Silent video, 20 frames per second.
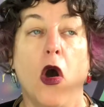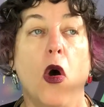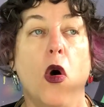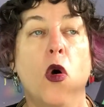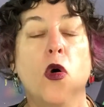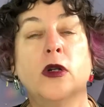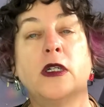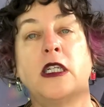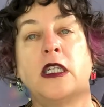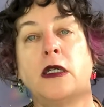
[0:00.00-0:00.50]

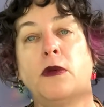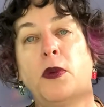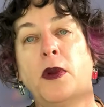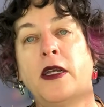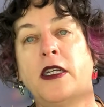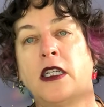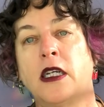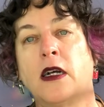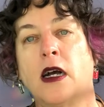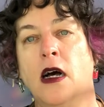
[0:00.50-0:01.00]
or deeply
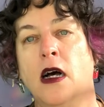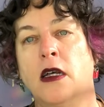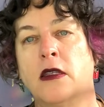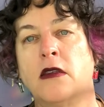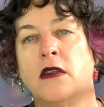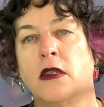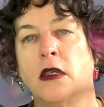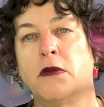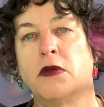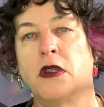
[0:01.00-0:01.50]
to
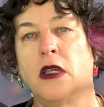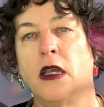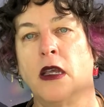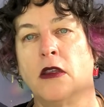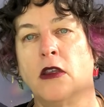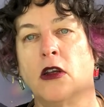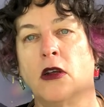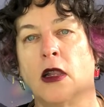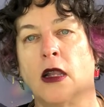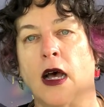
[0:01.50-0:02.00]
concepts
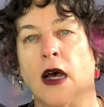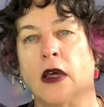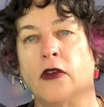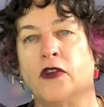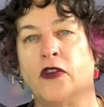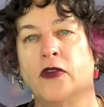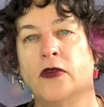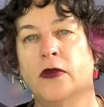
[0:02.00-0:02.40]
in your life.